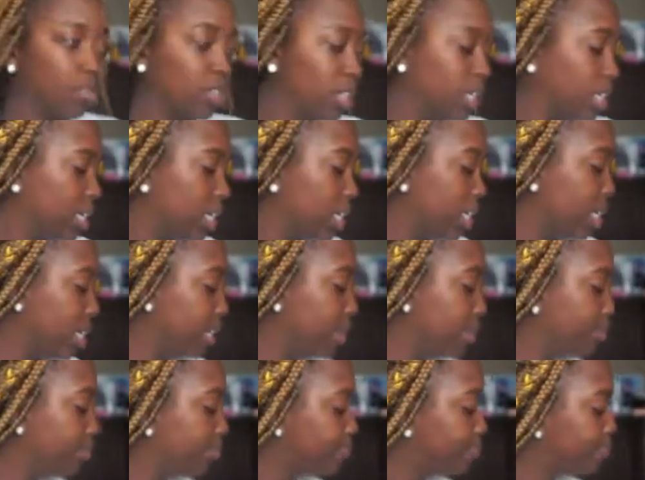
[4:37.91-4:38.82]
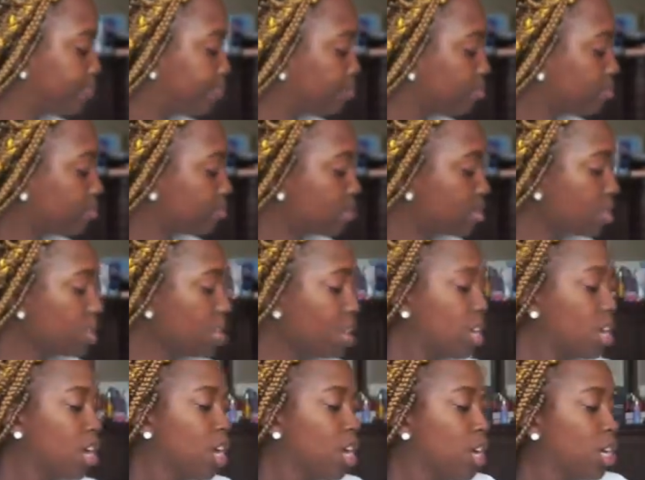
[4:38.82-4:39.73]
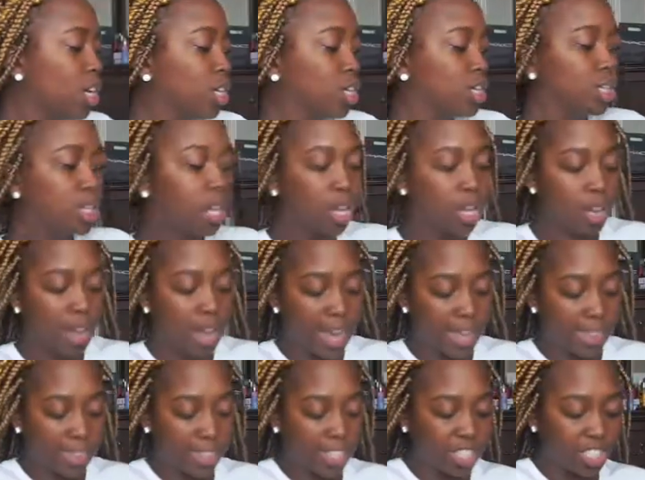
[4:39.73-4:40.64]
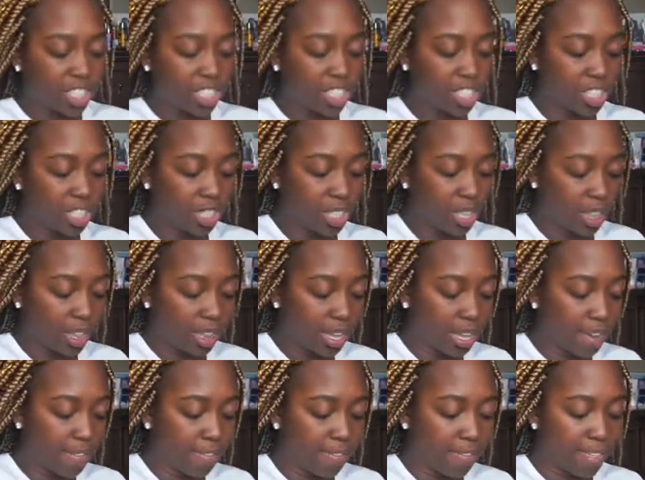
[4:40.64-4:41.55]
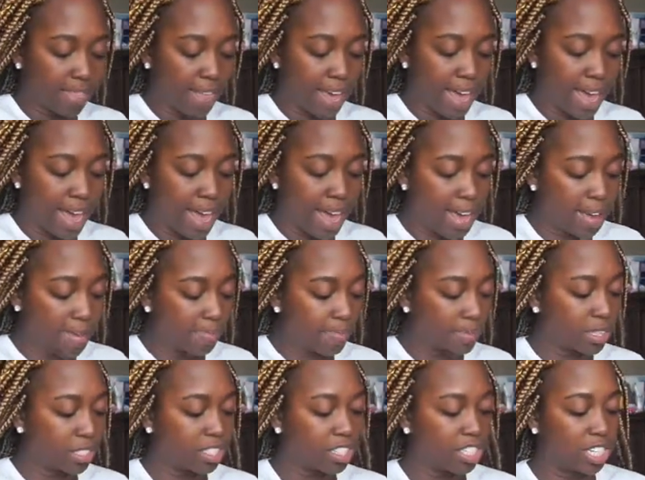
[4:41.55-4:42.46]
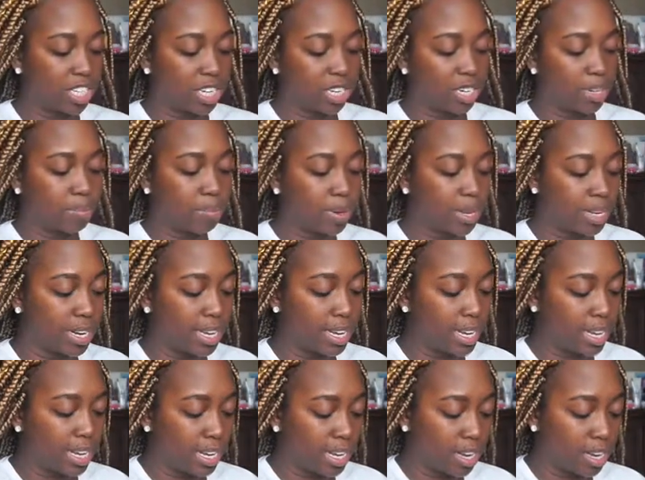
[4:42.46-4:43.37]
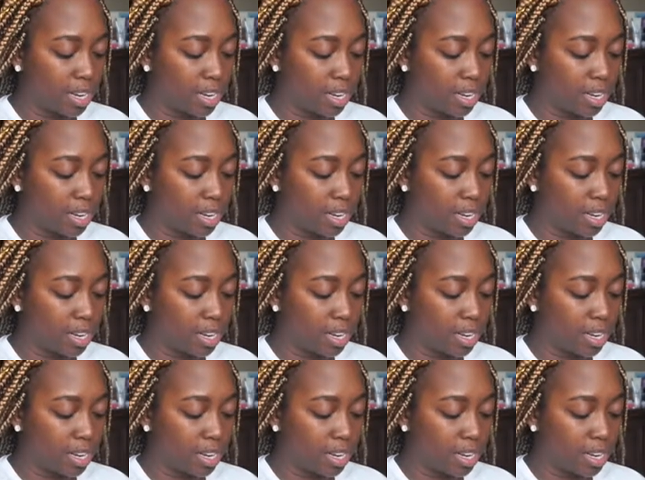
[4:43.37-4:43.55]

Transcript: really good. So I think she'll love that. She can put it in